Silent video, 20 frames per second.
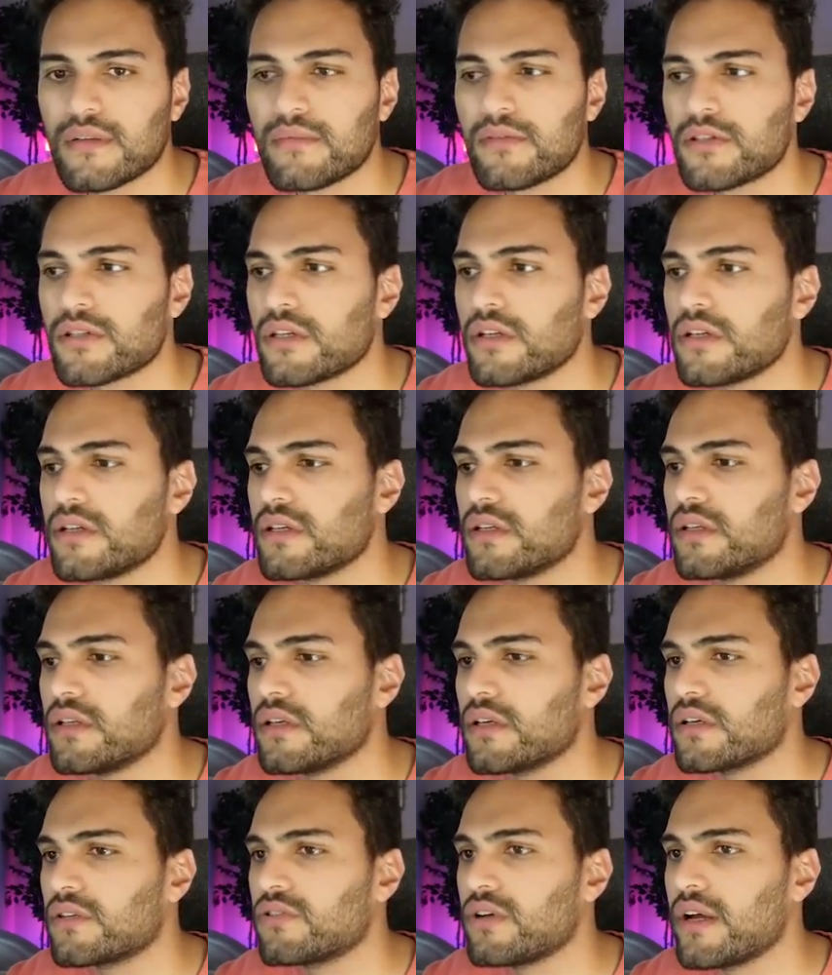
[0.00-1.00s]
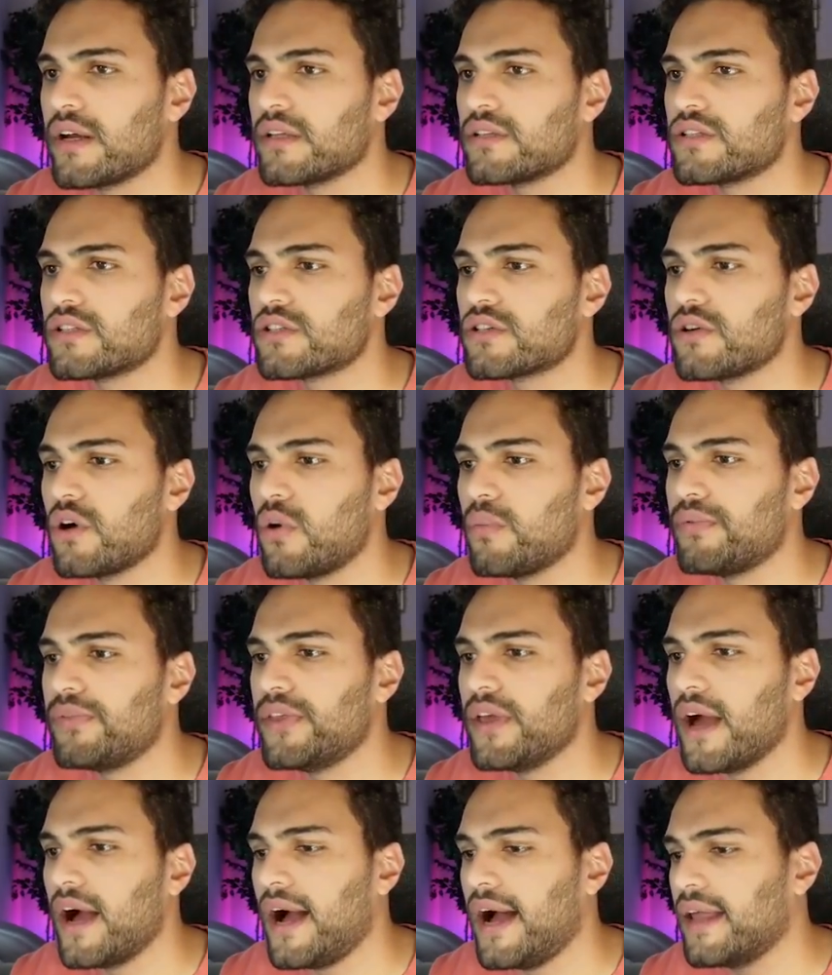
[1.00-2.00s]
I'm just gonna like try to scope
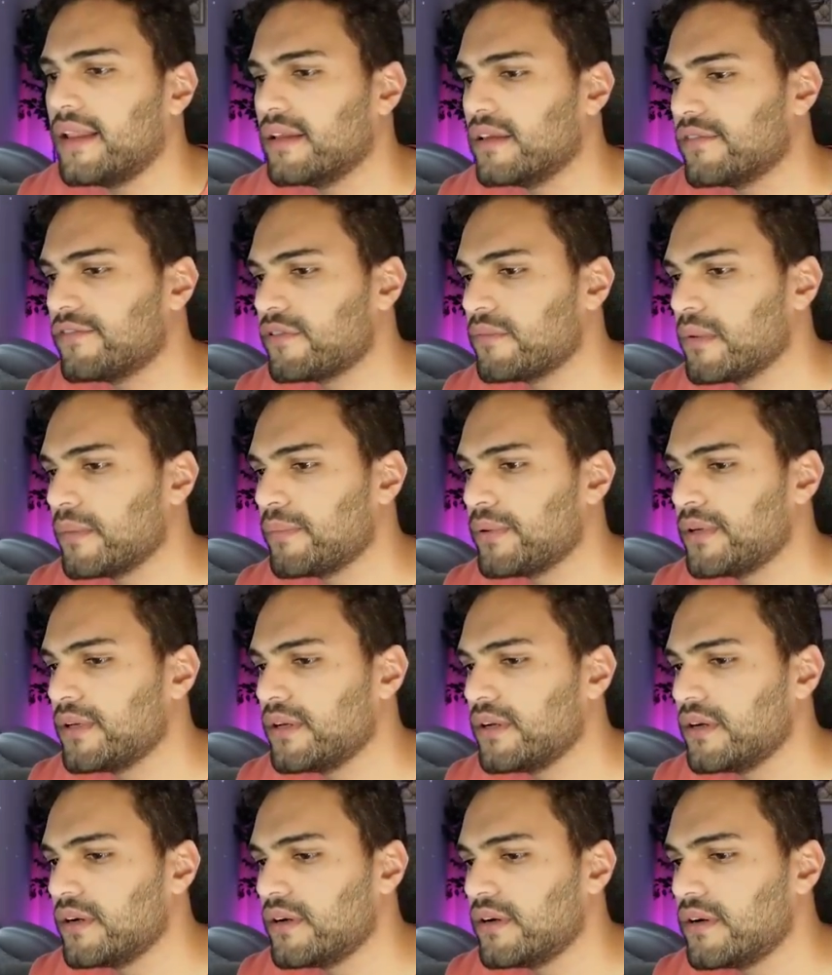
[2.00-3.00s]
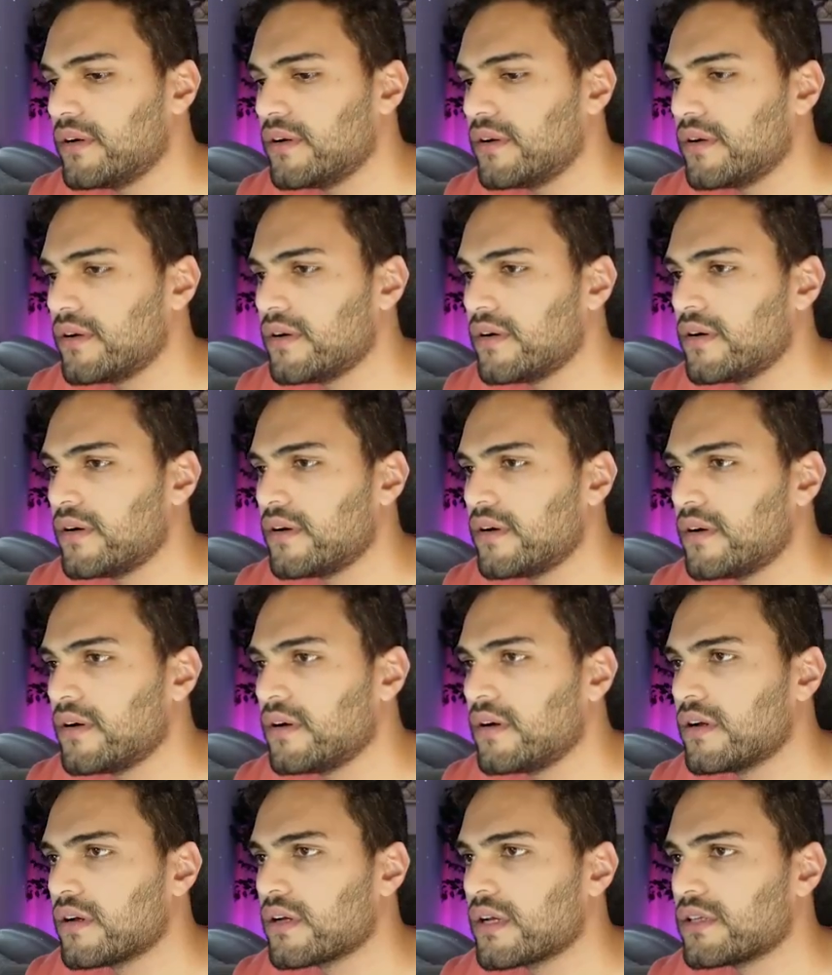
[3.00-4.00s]
the island from up here.
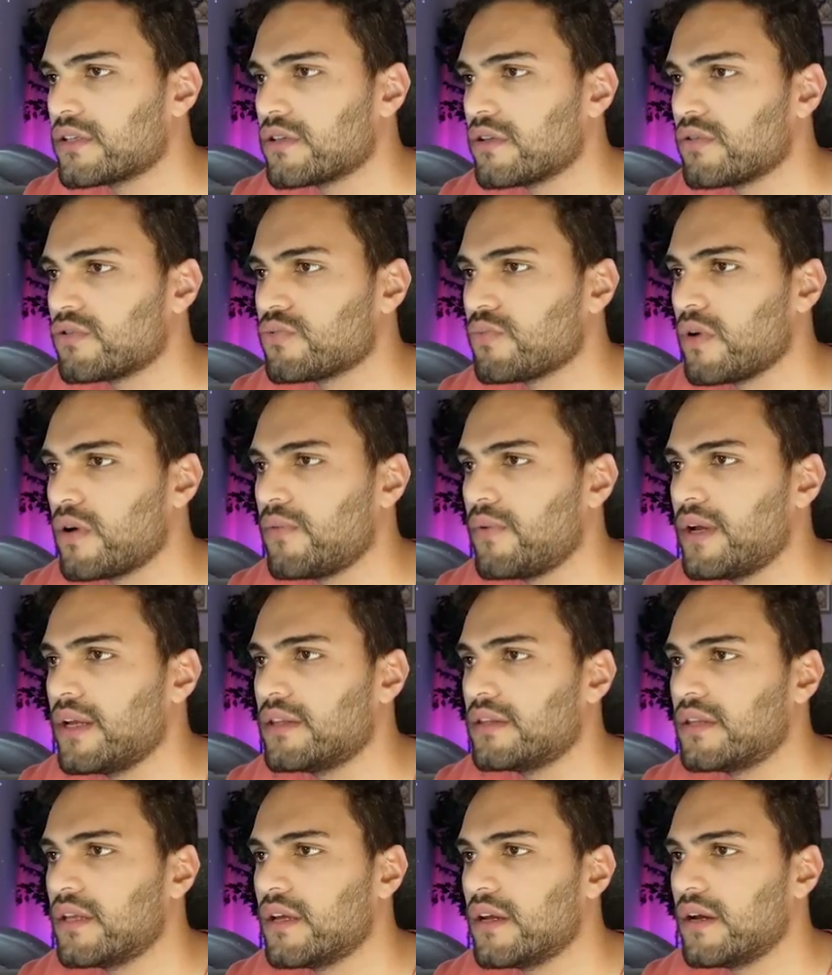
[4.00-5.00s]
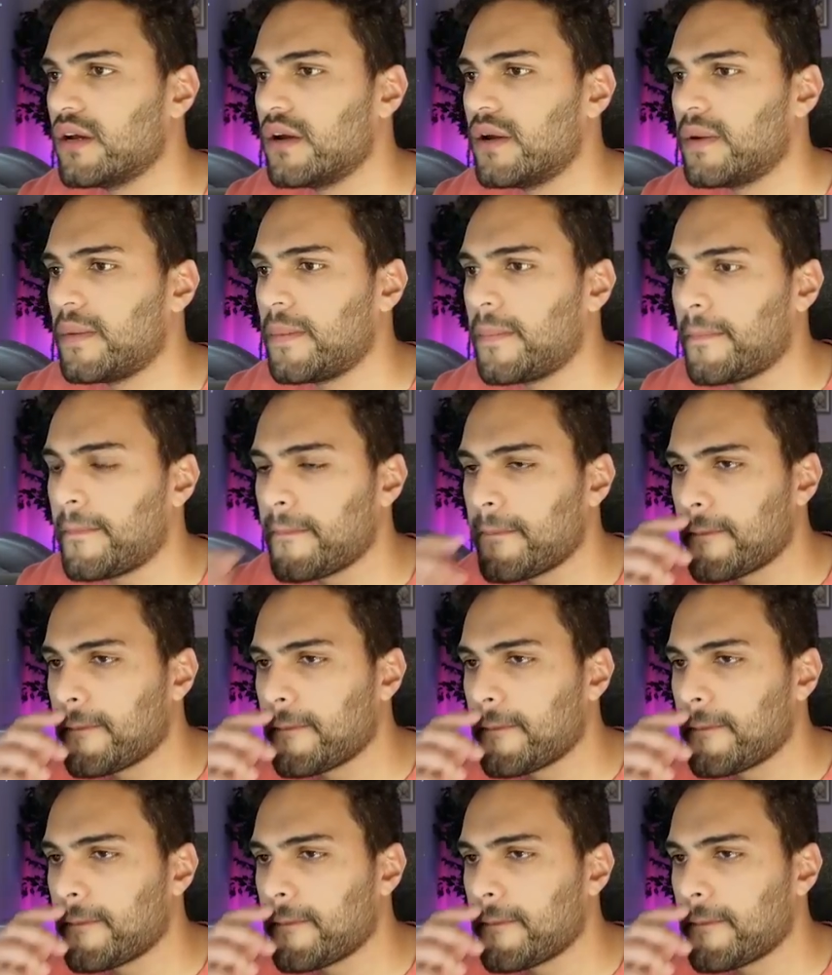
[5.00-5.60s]
Okay, so there's one right there.